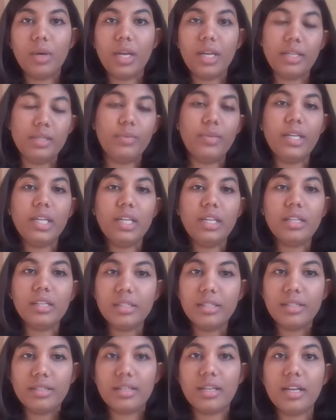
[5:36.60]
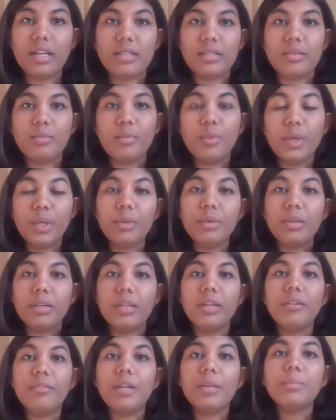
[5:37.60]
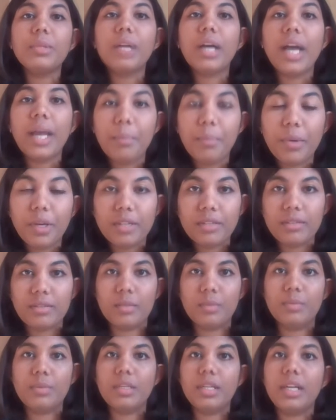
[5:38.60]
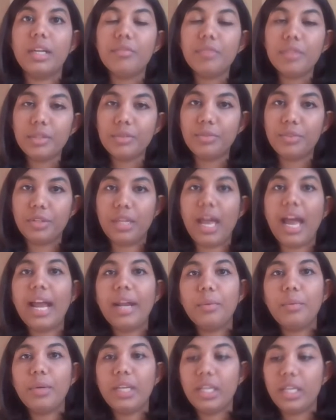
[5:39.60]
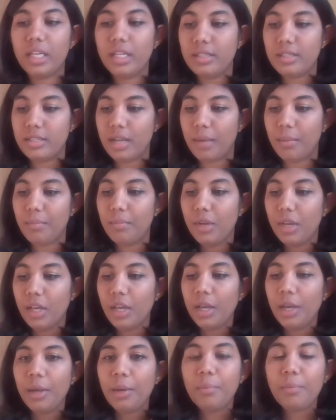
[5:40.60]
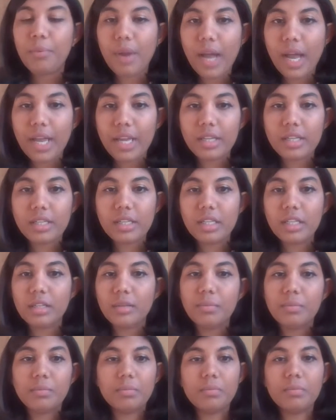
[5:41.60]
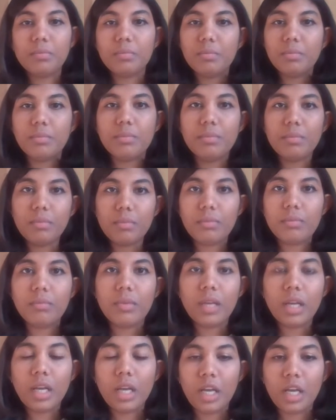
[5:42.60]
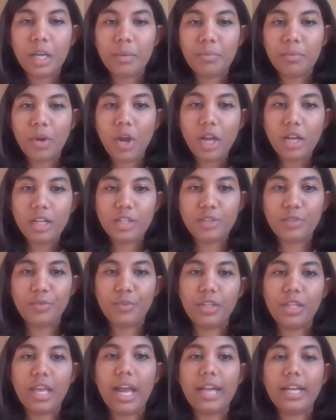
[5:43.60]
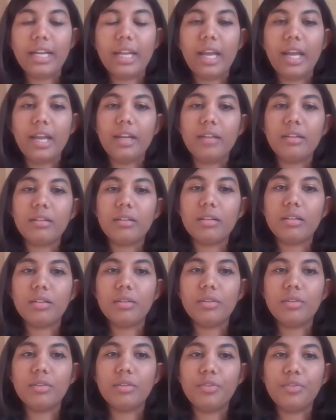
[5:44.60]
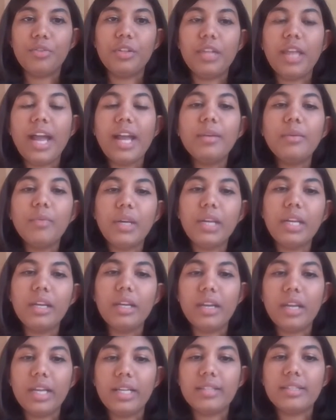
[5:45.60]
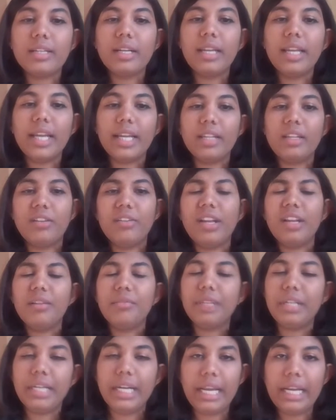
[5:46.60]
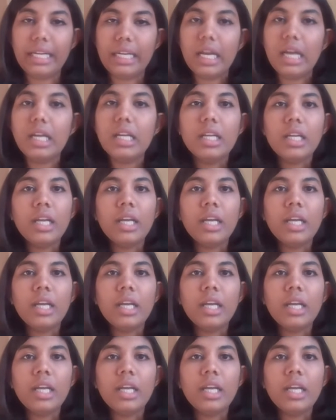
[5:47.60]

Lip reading: as we discuss, we develop the hypothesis. But even for that, we need some prior knowledge for that. And for that, we next collect the relevant data